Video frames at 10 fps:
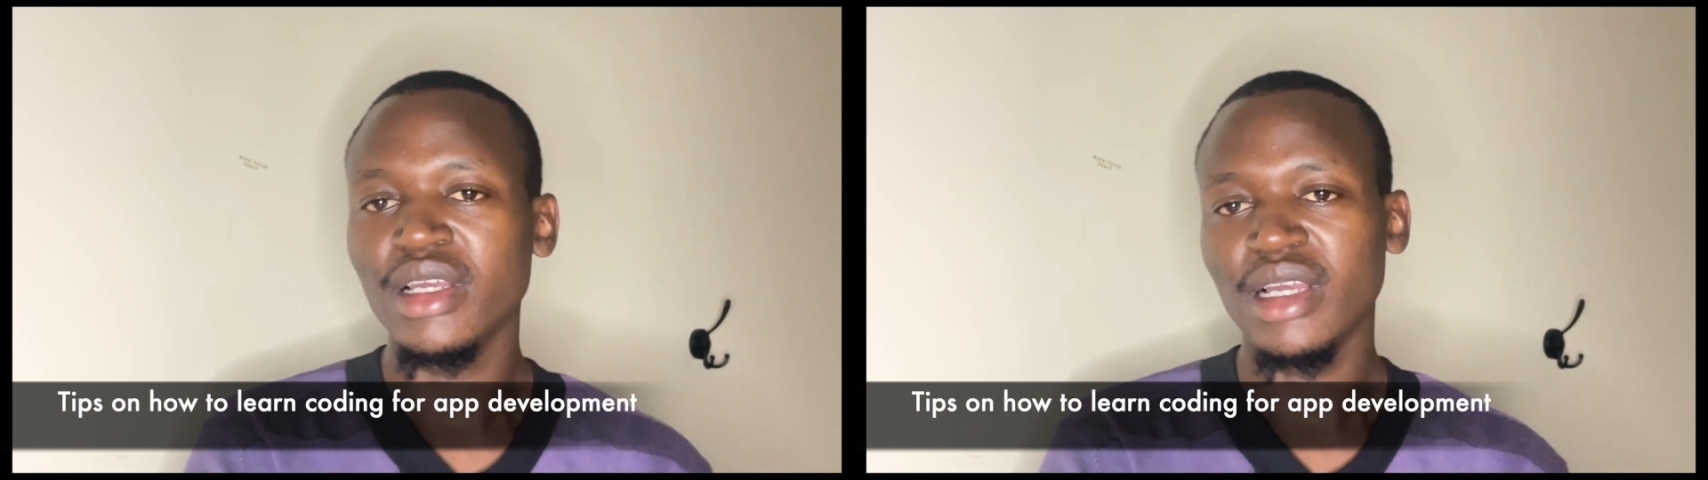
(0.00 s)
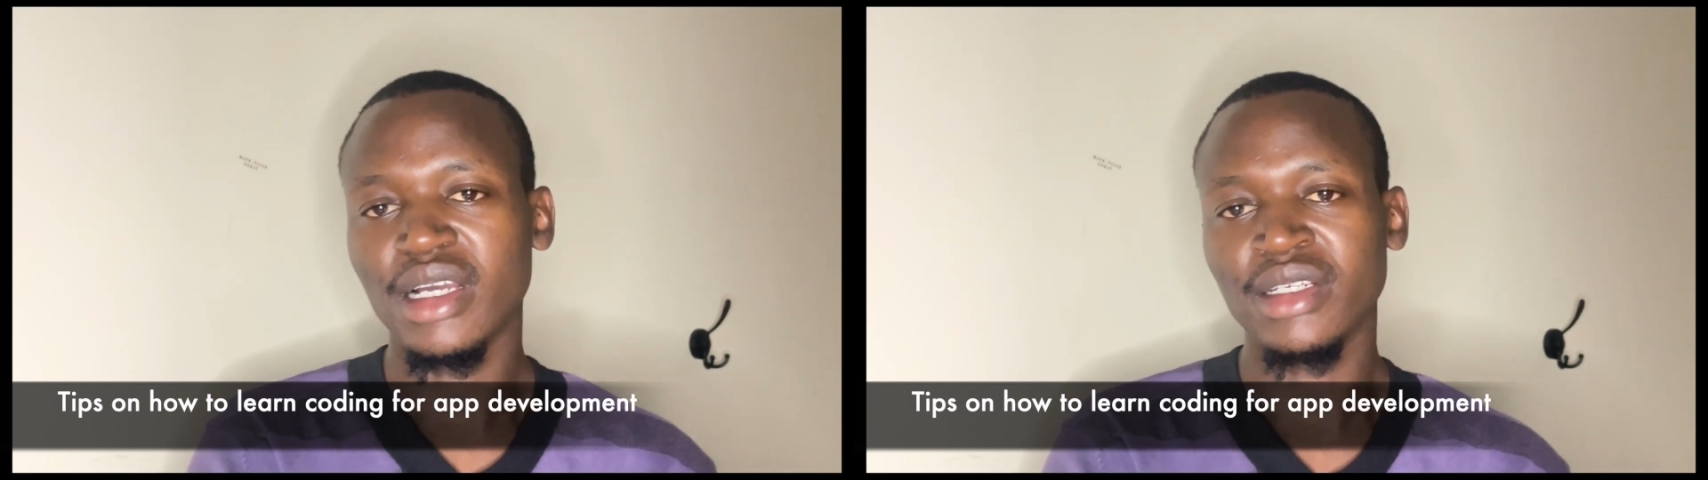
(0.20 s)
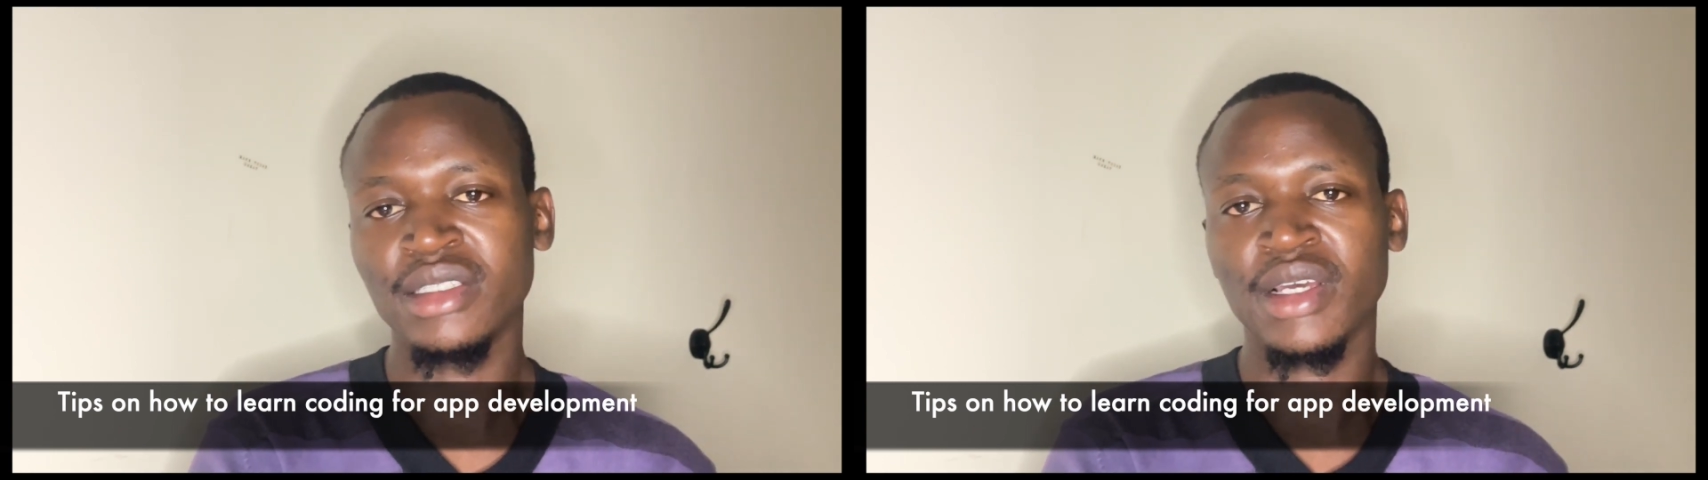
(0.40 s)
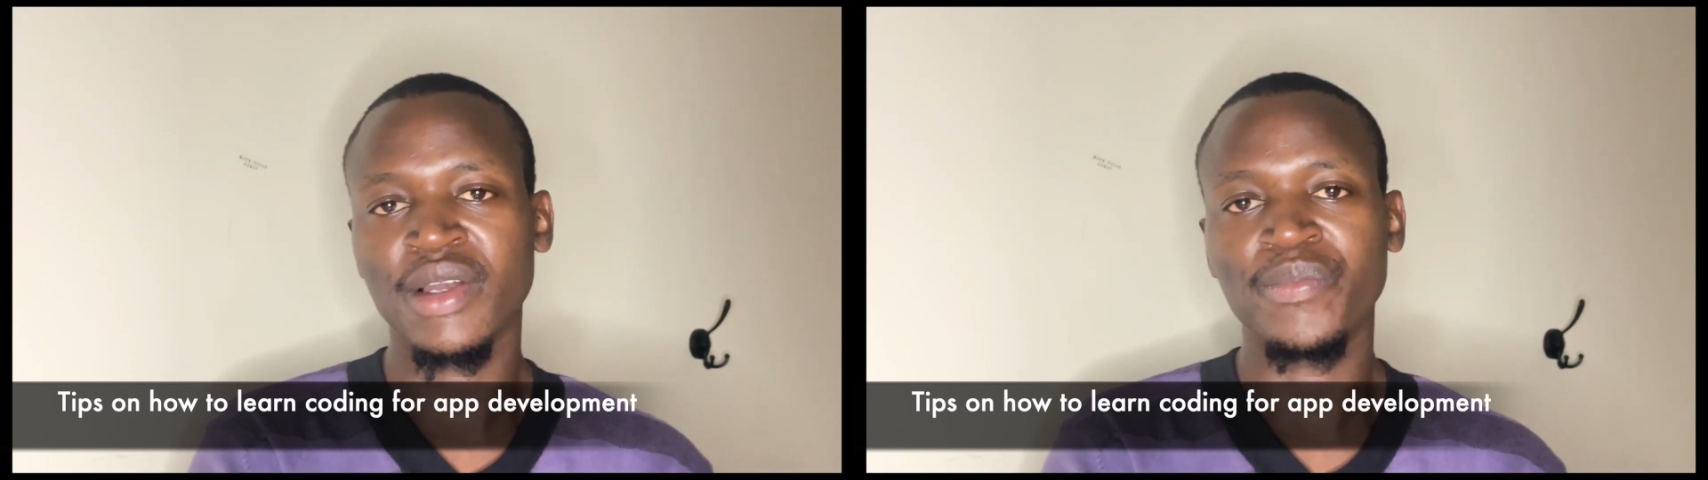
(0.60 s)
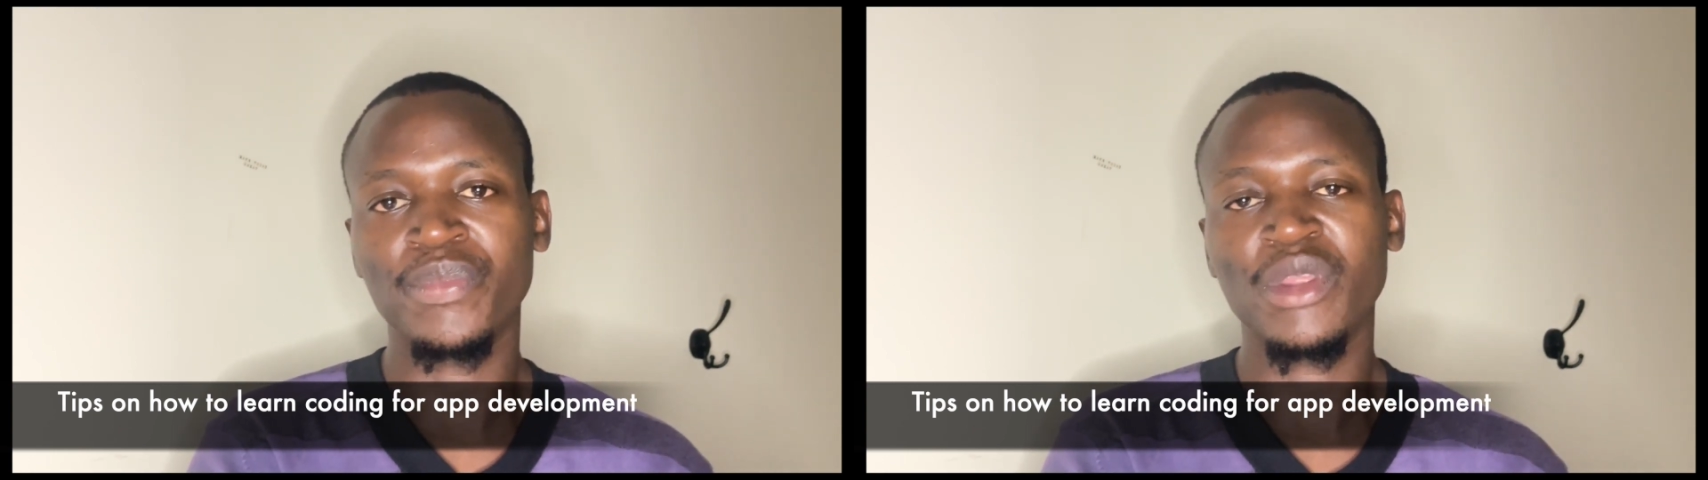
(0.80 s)
and
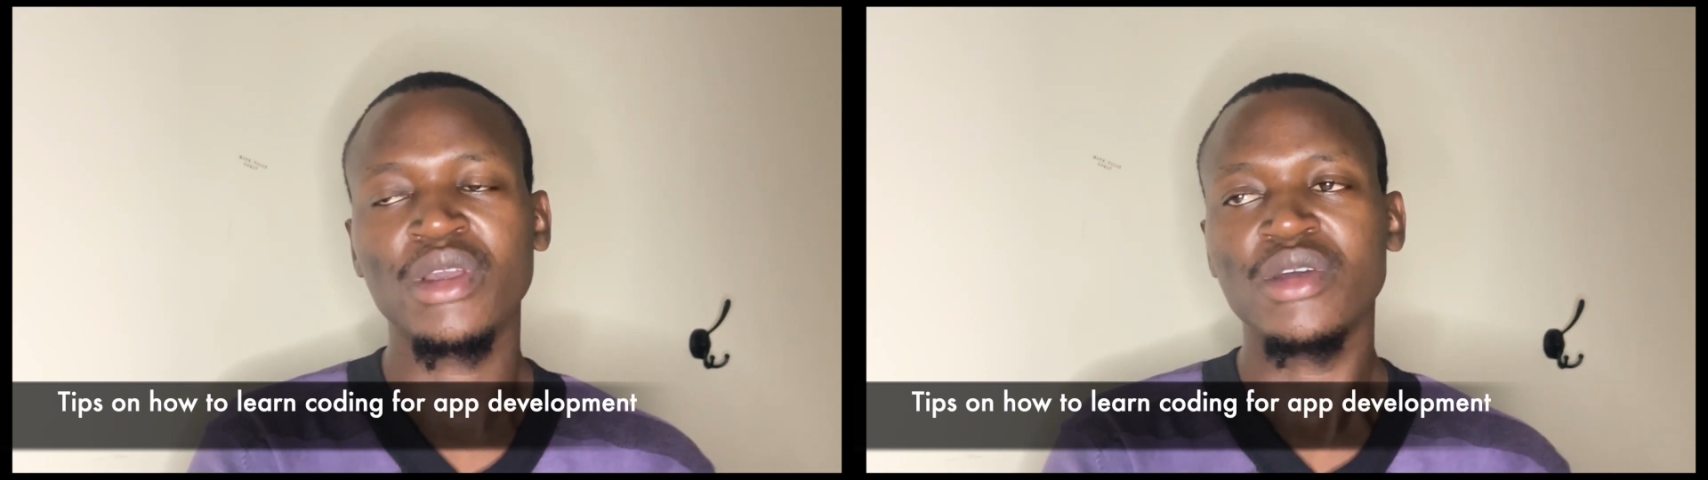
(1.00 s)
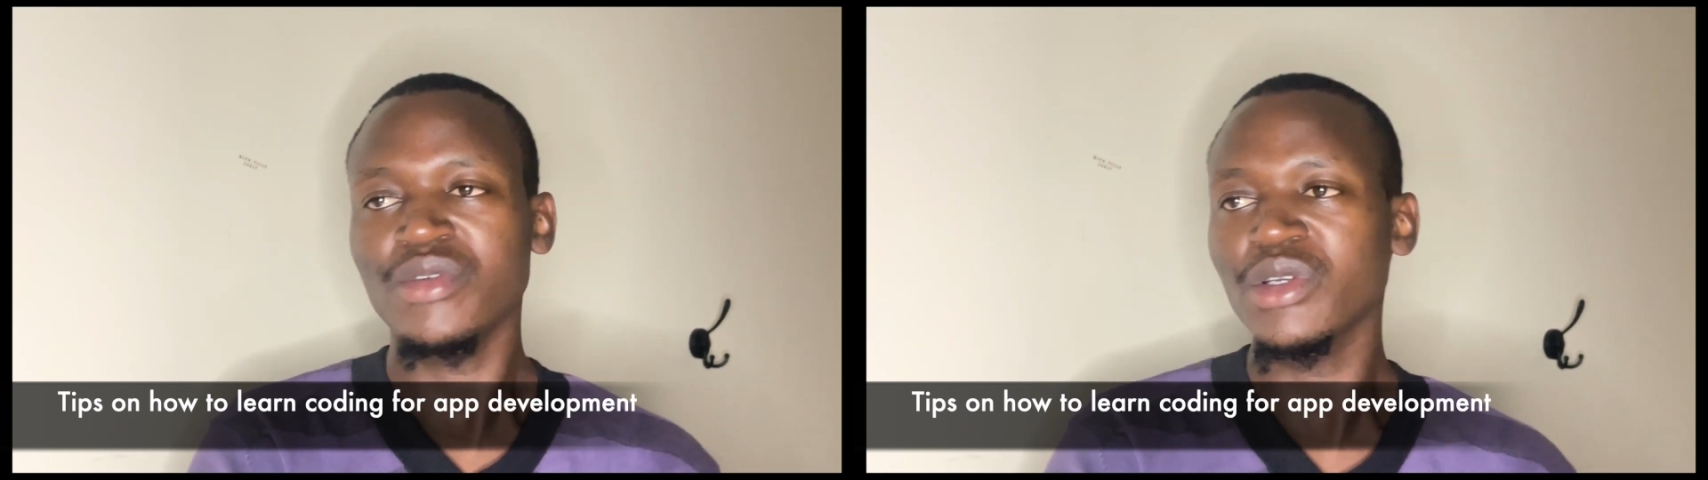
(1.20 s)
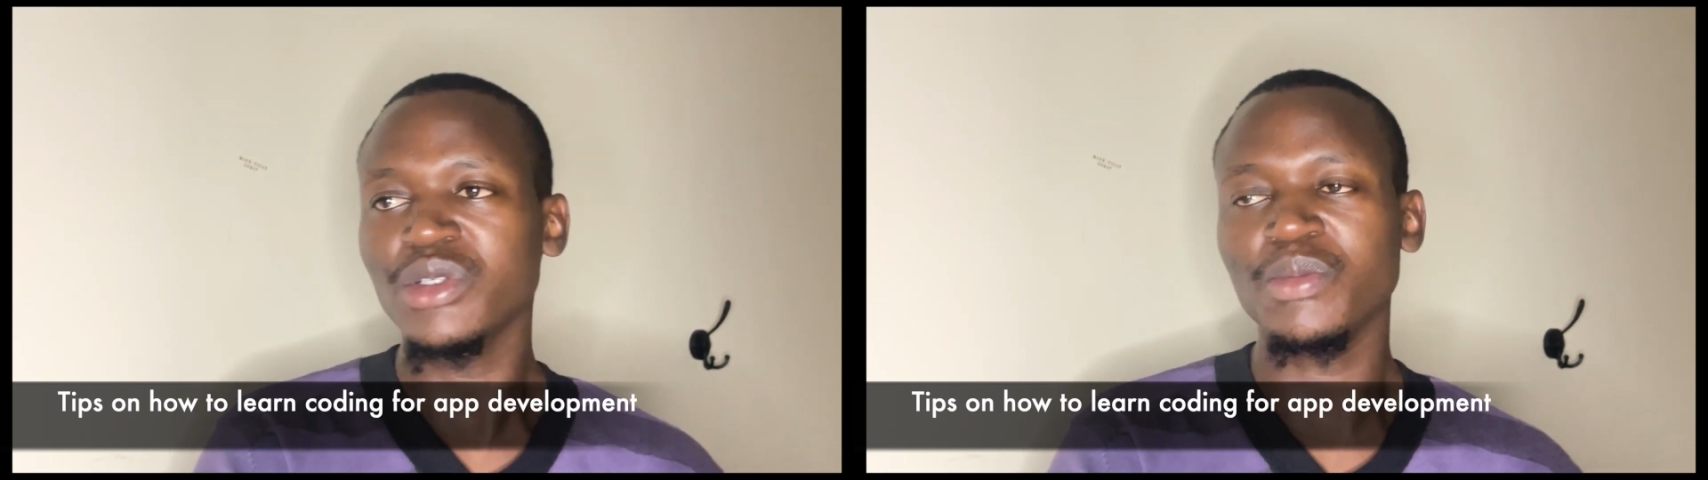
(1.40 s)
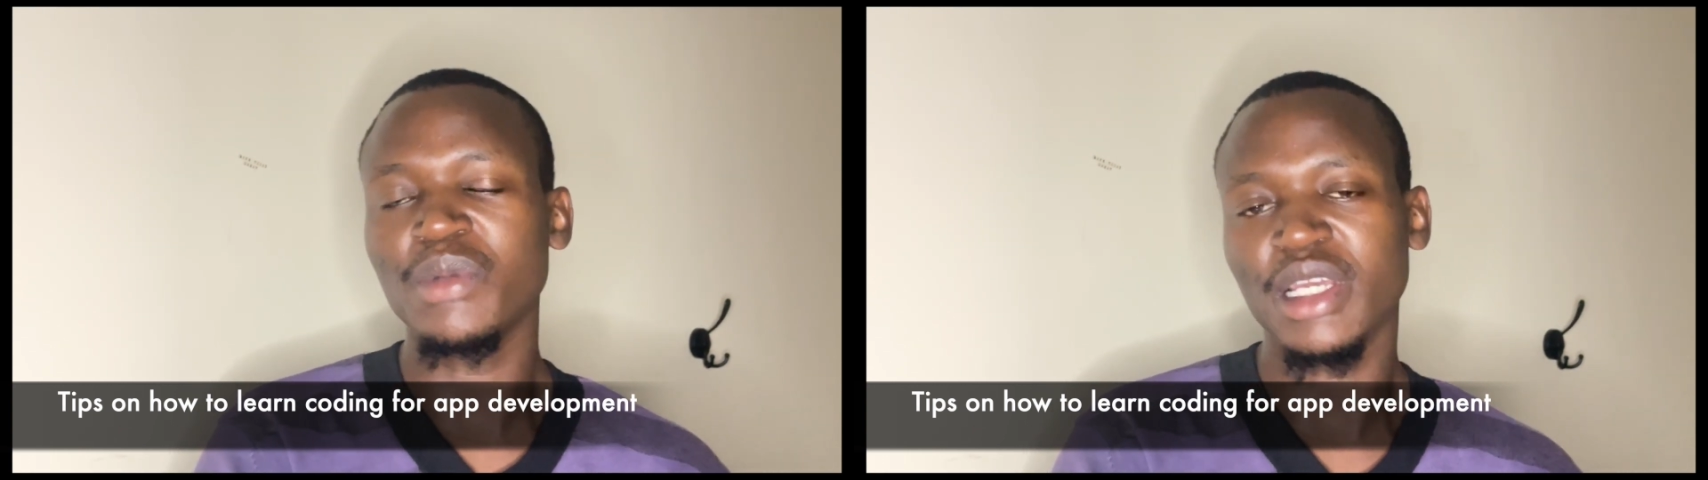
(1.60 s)
for you to be